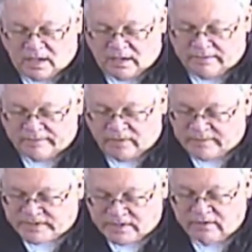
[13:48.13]
Her
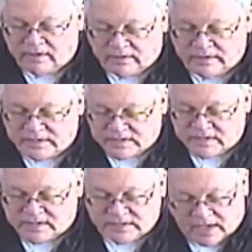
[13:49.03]
material
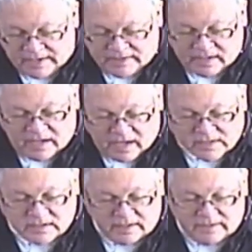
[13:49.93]
is, I think,
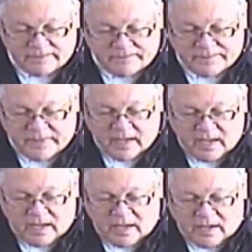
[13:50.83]
excellent.
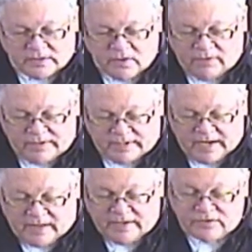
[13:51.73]
So the
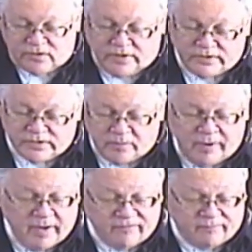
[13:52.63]
daily instructions are on
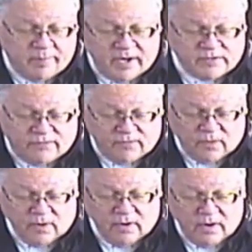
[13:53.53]
page
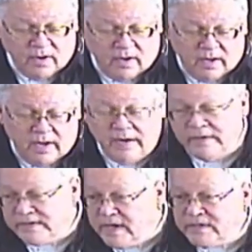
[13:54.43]
4, and
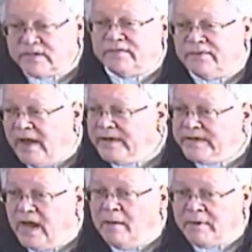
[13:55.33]
it says to find a
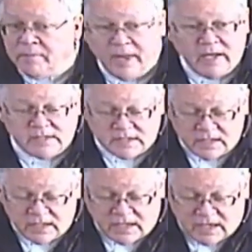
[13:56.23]
time and a place
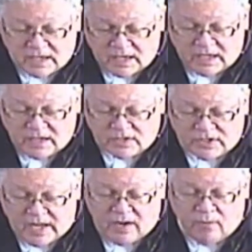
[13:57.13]
each
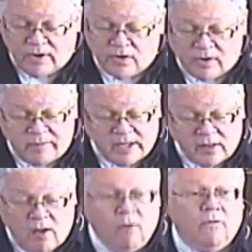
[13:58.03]
day where you can be
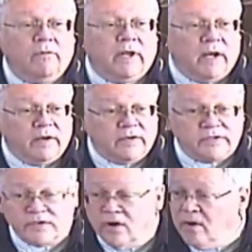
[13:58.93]
alone and
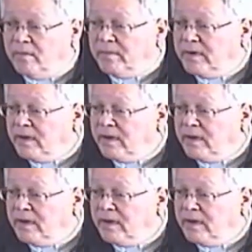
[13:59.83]
undisturbed.